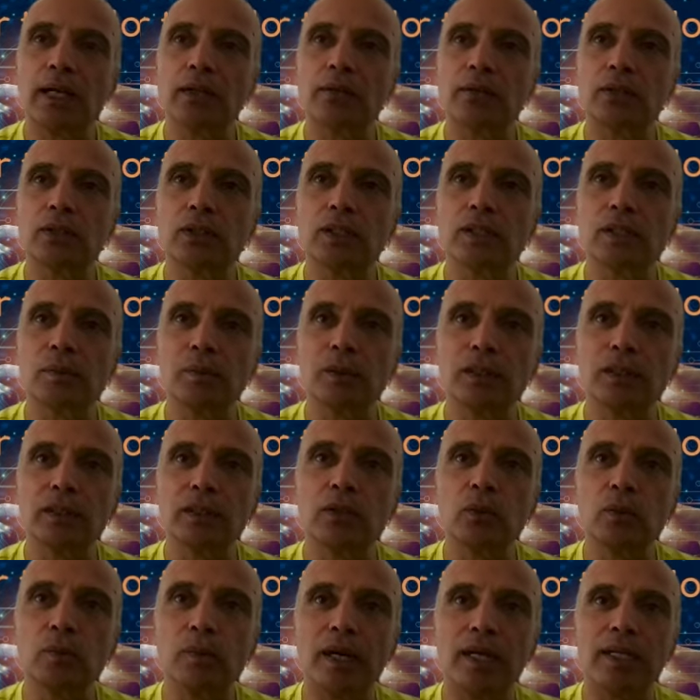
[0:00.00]
I was just
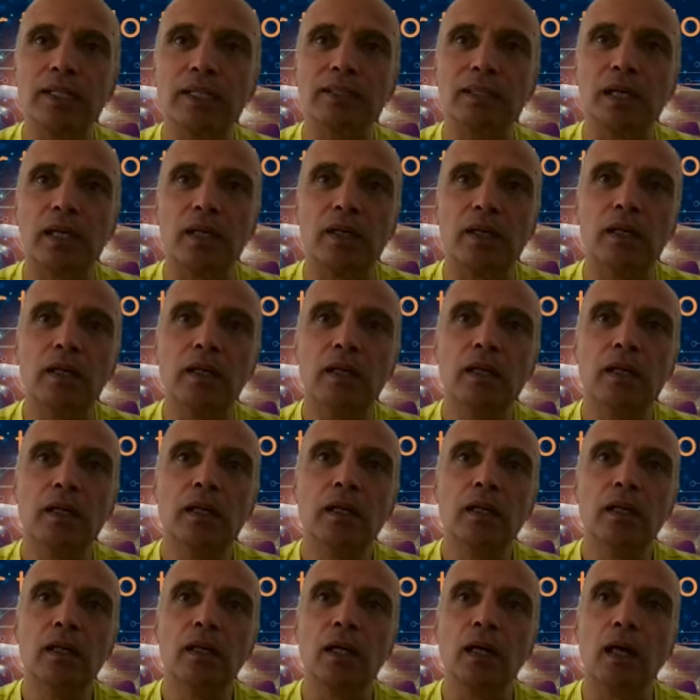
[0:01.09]
speaking to my son
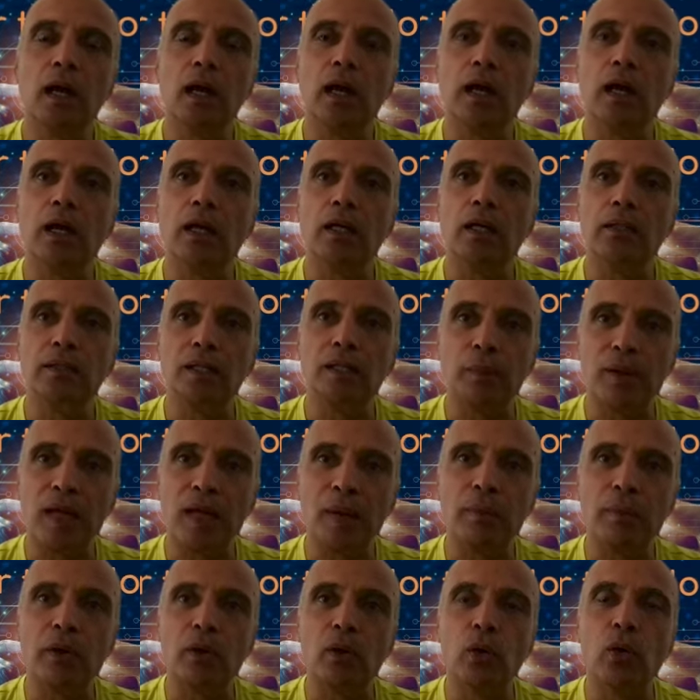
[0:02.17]
some
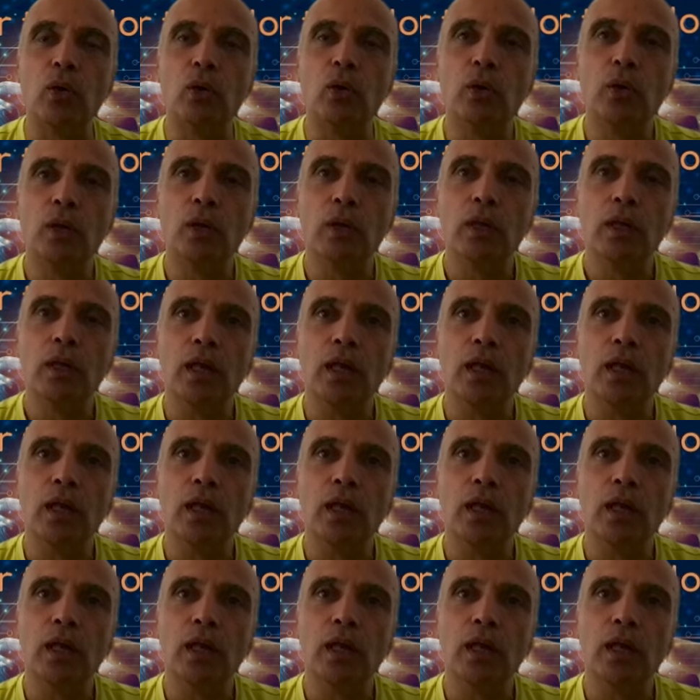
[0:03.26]
time ago.